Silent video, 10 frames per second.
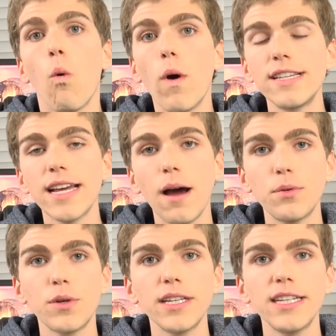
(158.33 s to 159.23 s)
Once
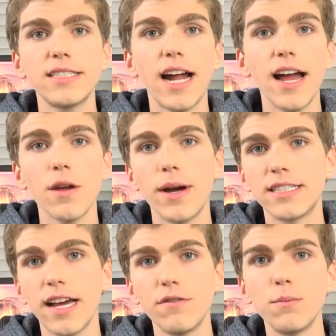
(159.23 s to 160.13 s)
Apple released iOS
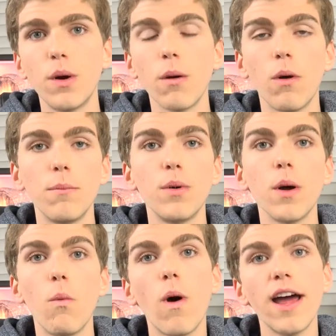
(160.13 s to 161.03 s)

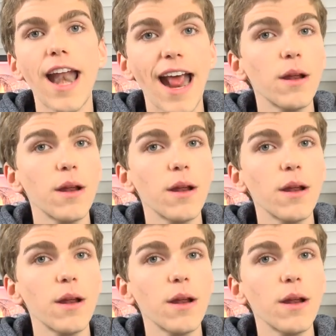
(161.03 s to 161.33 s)
7.1.1,